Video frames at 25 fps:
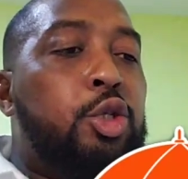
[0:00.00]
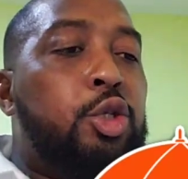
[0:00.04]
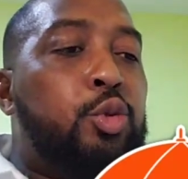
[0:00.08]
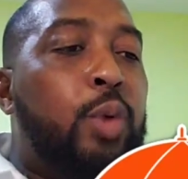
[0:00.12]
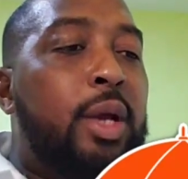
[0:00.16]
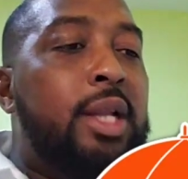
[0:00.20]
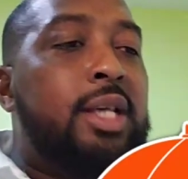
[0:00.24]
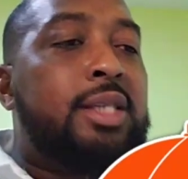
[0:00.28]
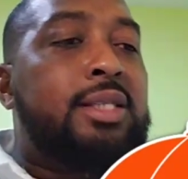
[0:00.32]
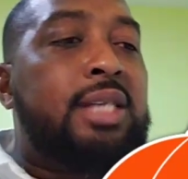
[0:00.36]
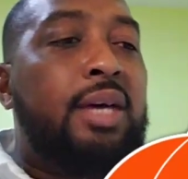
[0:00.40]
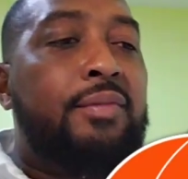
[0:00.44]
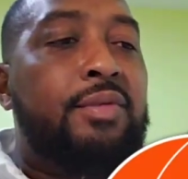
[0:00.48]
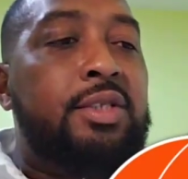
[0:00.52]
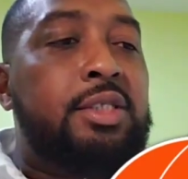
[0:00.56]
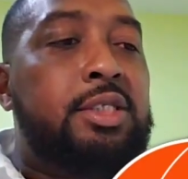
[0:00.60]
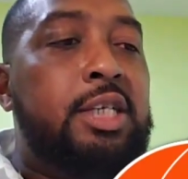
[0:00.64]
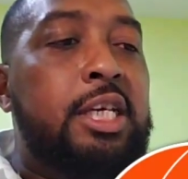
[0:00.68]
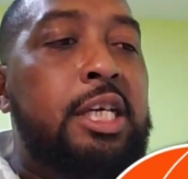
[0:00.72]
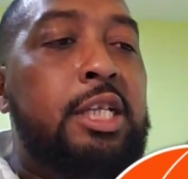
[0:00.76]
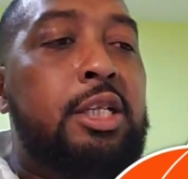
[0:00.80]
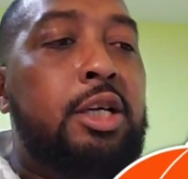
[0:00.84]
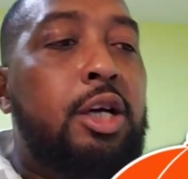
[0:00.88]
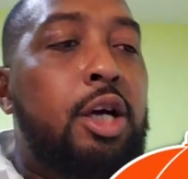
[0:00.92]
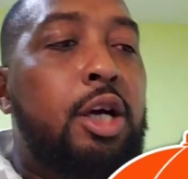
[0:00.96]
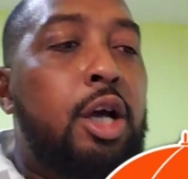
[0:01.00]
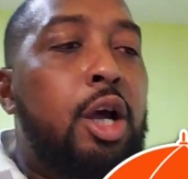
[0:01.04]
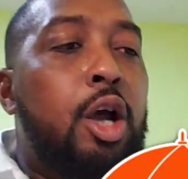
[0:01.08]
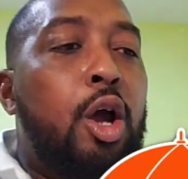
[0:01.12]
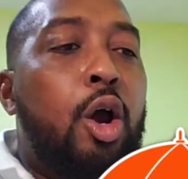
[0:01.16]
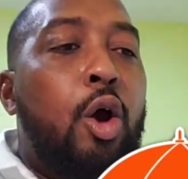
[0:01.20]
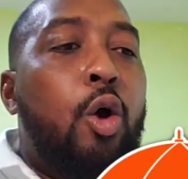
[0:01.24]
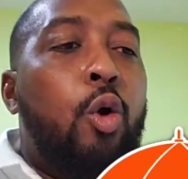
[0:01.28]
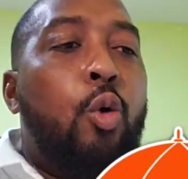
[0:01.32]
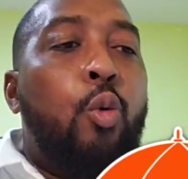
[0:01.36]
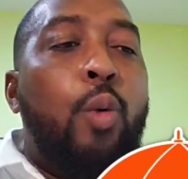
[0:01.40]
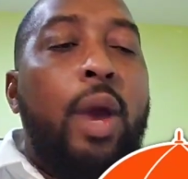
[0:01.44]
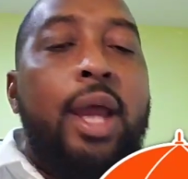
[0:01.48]
2017,
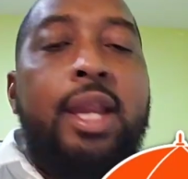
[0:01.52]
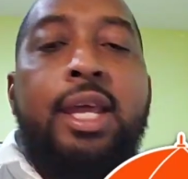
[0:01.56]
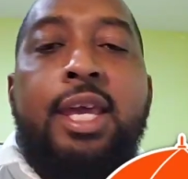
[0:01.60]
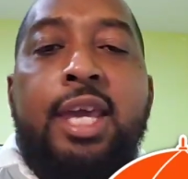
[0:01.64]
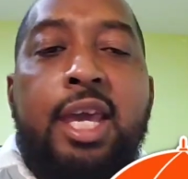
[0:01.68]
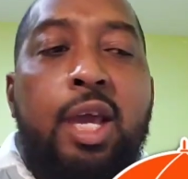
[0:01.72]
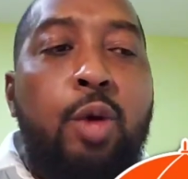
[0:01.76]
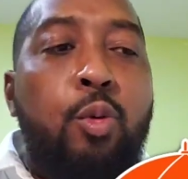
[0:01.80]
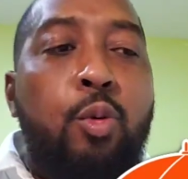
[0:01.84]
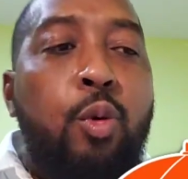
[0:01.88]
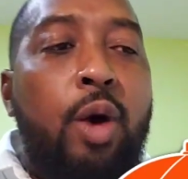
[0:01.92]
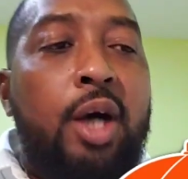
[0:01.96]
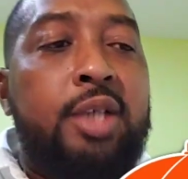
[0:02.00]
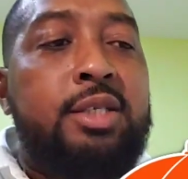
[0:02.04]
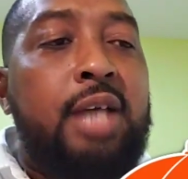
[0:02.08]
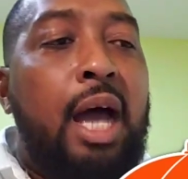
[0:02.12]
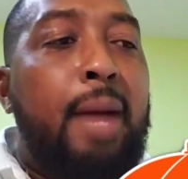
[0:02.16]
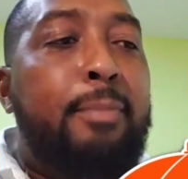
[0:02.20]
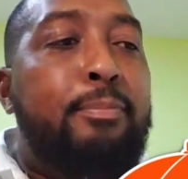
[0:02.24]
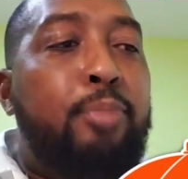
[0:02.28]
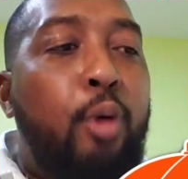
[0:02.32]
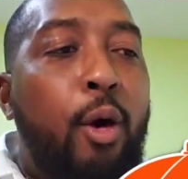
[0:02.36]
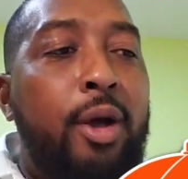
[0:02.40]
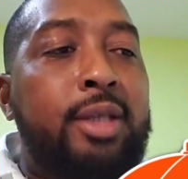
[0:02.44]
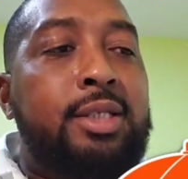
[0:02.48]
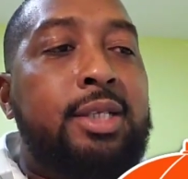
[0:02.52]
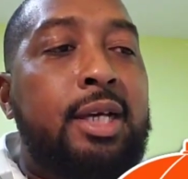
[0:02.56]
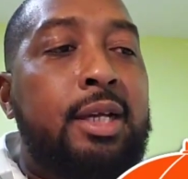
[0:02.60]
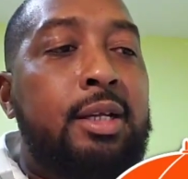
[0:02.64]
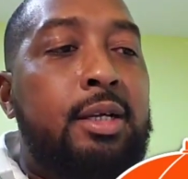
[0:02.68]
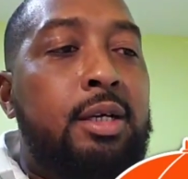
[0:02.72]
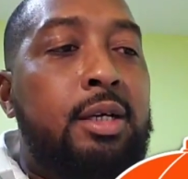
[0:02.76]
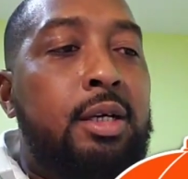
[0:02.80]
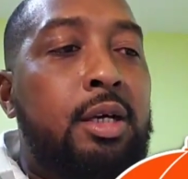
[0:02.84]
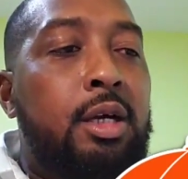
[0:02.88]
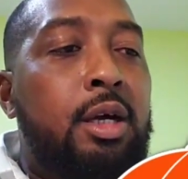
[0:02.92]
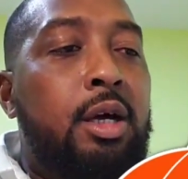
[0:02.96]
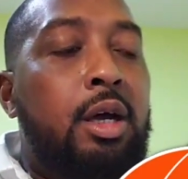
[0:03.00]
when he was
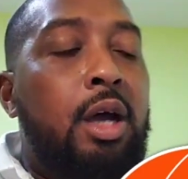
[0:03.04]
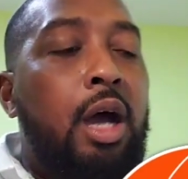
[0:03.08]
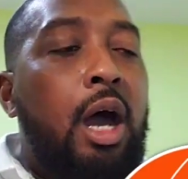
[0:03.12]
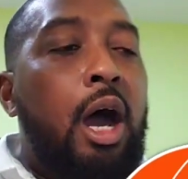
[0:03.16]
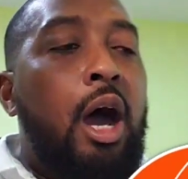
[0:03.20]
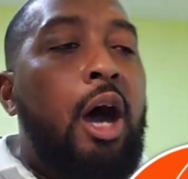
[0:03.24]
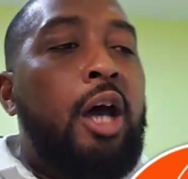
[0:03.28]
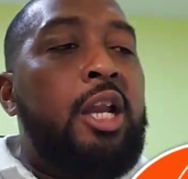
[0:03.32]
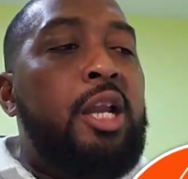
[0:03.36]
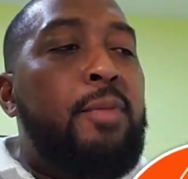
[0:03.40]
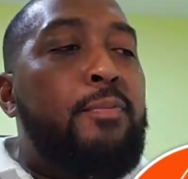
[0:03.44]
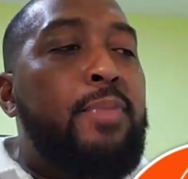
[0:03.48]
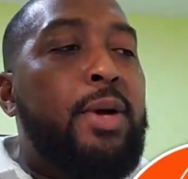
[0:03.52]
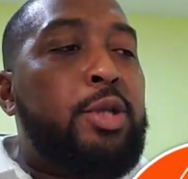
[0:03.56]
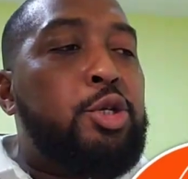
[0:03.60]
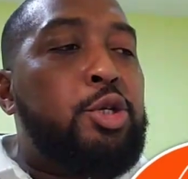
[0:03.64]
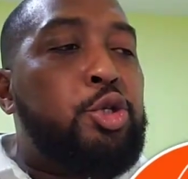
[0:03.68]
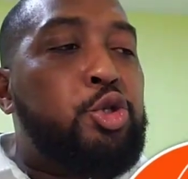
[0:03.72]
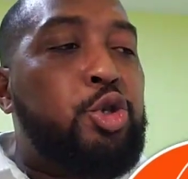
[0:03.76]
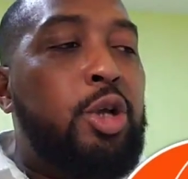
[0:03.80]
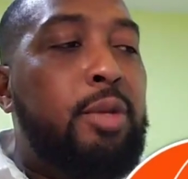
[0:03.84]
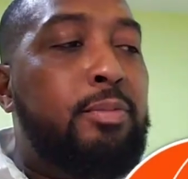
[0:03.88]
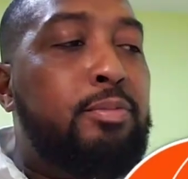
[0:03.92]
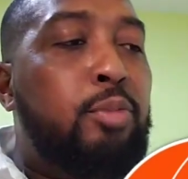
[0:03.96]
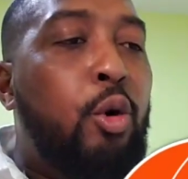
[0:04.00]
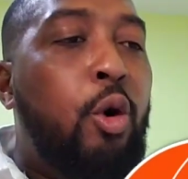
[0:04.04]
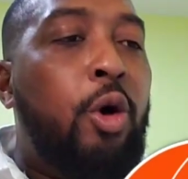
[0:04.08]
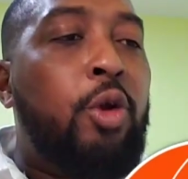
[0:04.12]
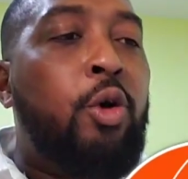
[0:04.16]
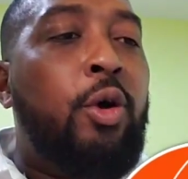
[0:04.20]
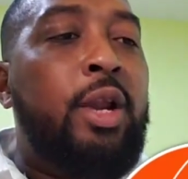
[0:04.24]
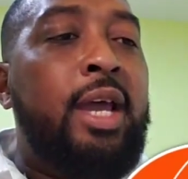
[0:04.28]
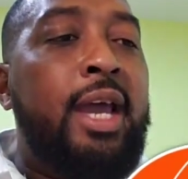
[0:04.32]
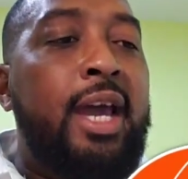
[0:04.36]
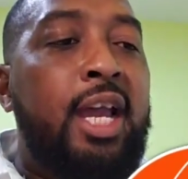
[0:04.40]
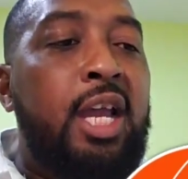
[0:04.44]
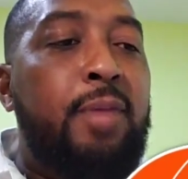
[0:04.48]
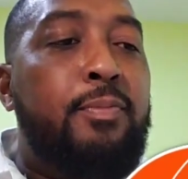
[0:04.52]
appointed on the Petrotrin board,
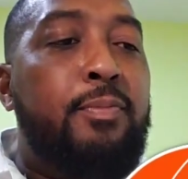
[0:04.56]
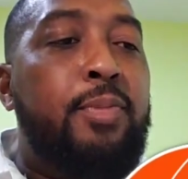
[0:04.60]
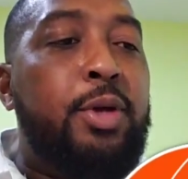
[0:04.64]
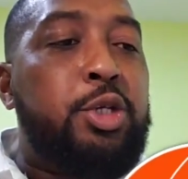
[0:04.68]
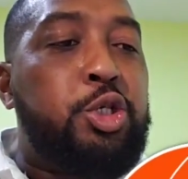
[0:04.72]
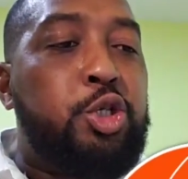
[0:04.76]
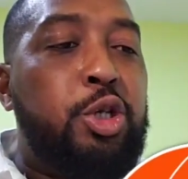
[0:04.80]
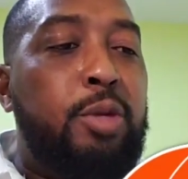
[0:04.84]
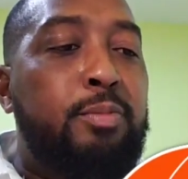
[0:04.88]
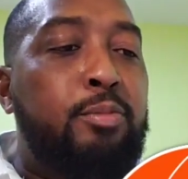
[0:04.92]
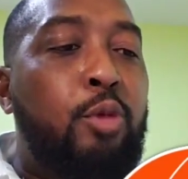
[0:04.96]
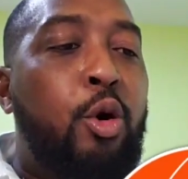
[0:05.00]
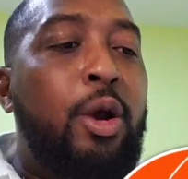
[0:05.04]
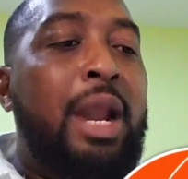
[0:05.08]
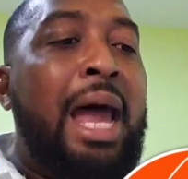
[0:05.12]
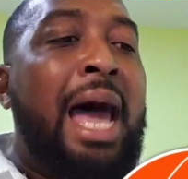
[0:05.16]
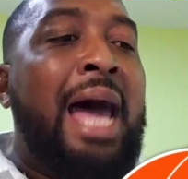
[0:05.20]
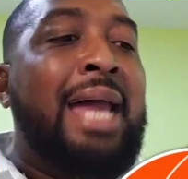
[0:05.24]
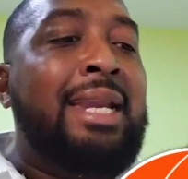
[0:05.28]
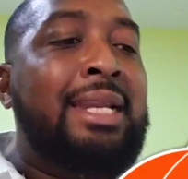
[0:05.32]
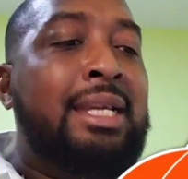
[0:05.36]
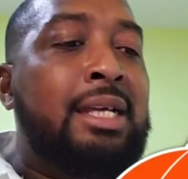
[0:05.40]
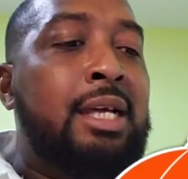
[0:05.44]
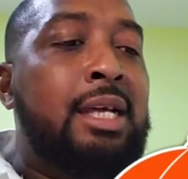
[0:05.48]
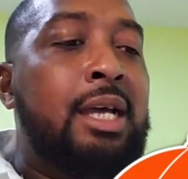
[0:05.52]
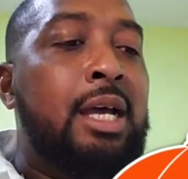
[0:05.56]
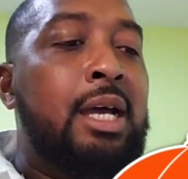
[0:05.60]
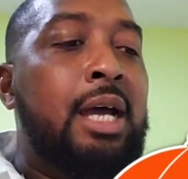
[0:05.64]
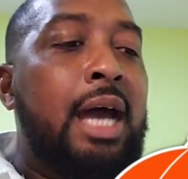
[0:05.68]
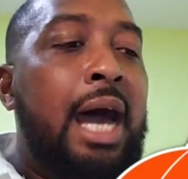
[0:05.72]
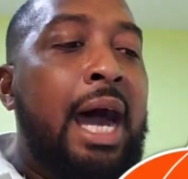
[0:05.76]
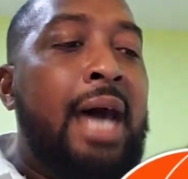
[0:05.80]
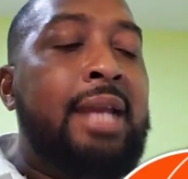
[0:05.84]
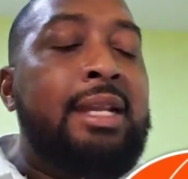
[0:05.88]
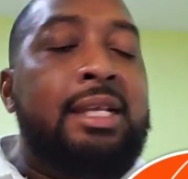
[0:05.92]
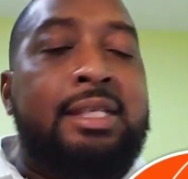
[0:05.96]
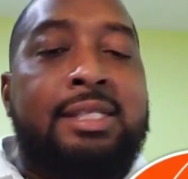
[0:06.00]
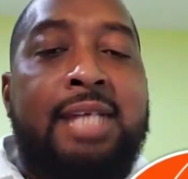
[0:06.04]
or the head of the Petrotrin board
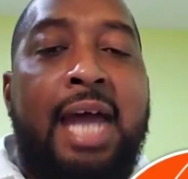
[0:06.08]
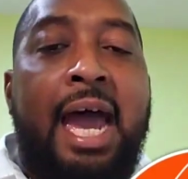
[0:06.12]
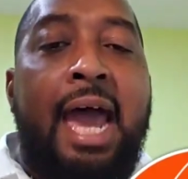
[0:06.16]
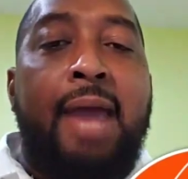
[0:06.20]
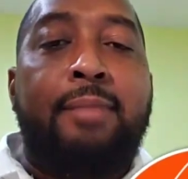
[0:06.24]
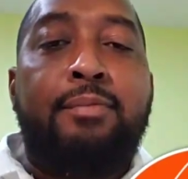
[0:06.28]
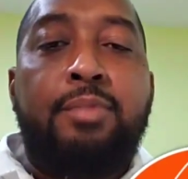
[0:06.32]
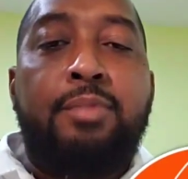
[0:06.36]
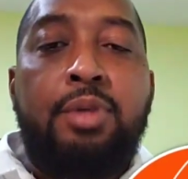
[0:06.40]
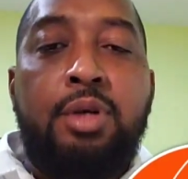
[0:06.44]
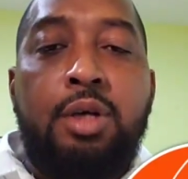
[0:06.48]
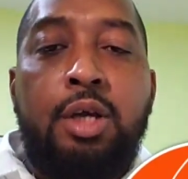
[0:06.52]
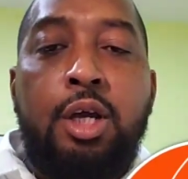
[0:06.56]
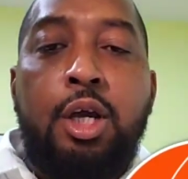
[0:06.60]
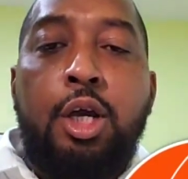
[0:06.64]
at the time,